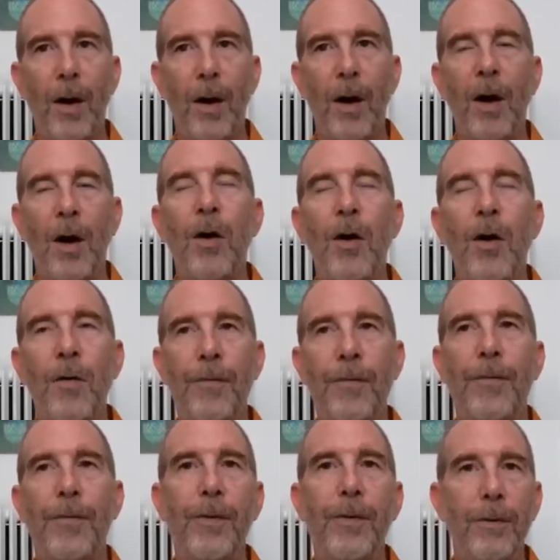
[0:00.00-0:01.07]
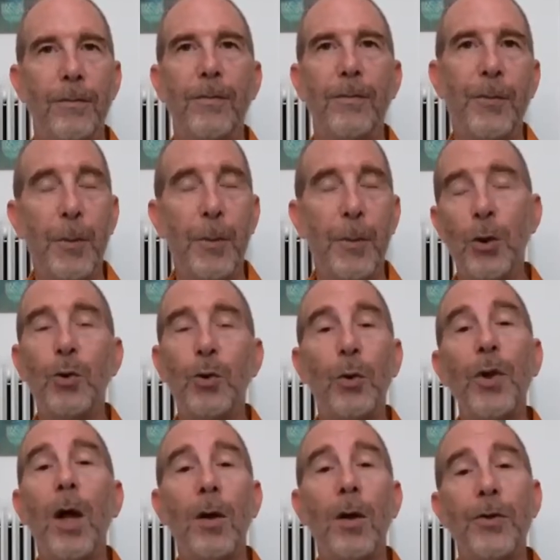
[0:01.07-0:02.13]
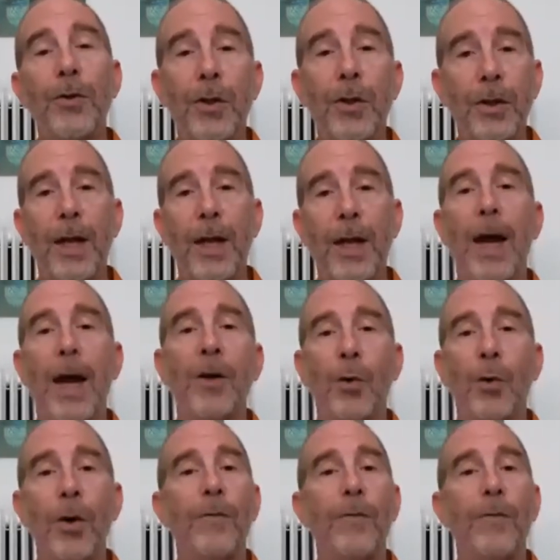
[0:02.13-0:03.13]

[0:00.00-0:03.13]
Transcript: of spiritual knowledge in the category of